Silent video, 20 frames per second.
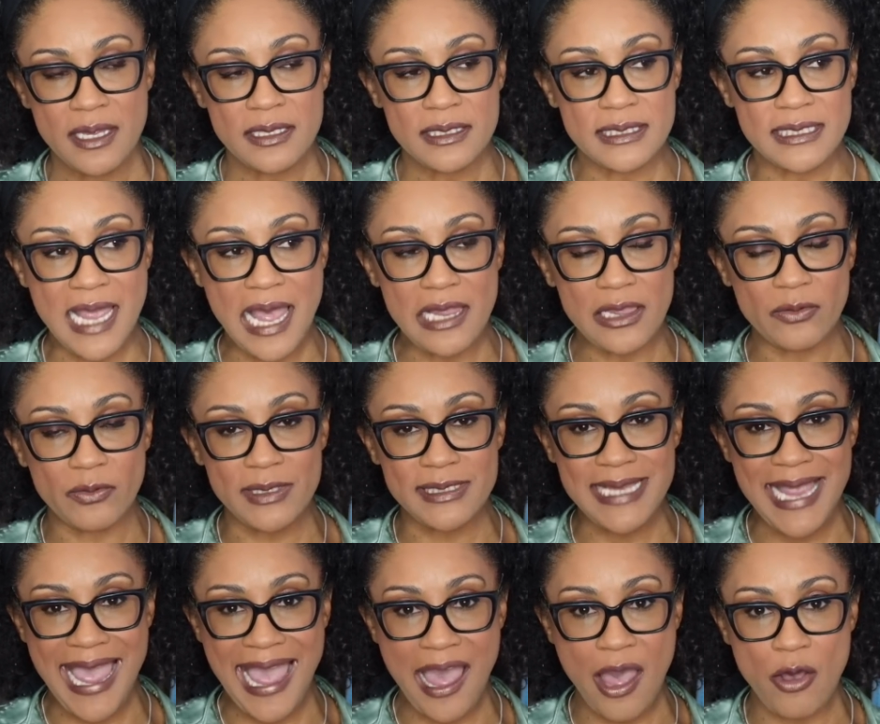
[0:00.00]

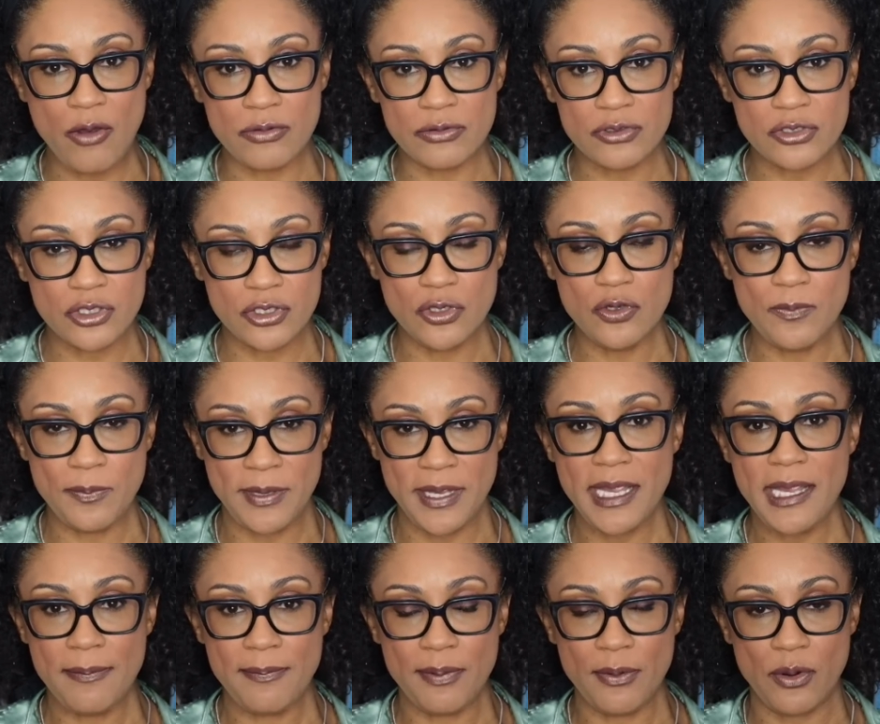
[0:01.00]
salaries out to
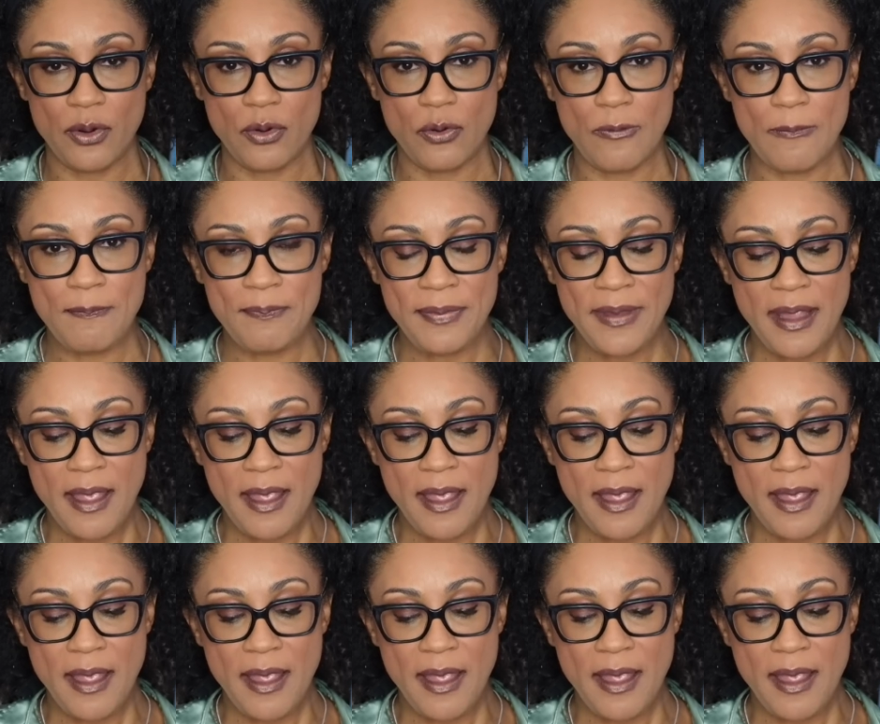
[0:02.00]
people.